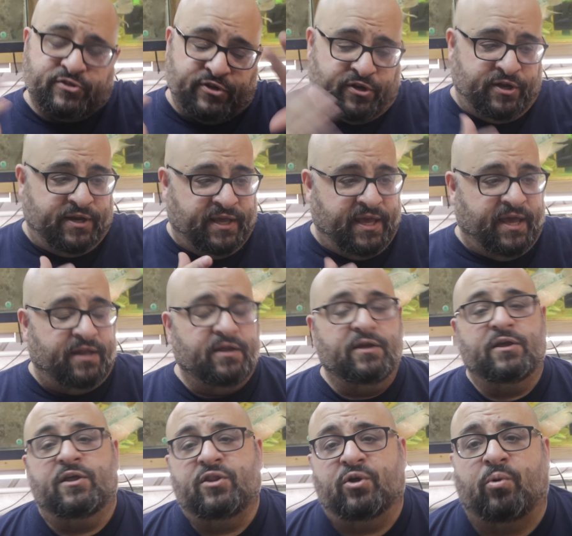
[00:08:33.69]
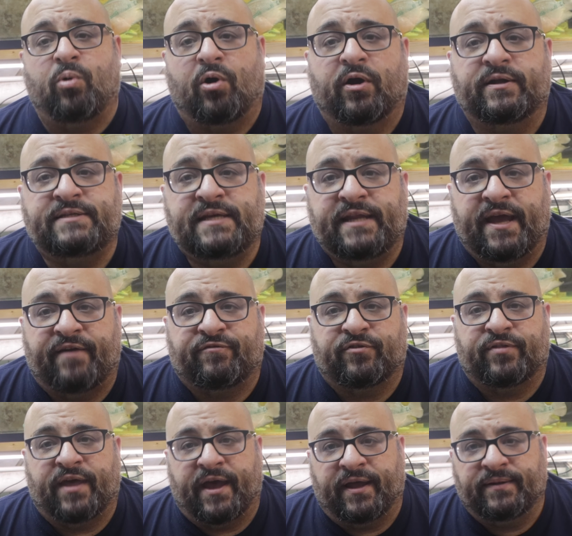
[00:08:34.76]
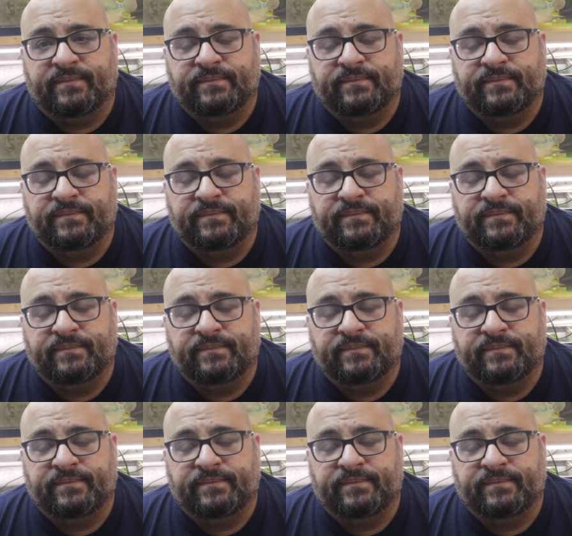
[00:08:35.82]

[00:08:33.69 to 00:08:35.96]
they're going to get the quarantine after that.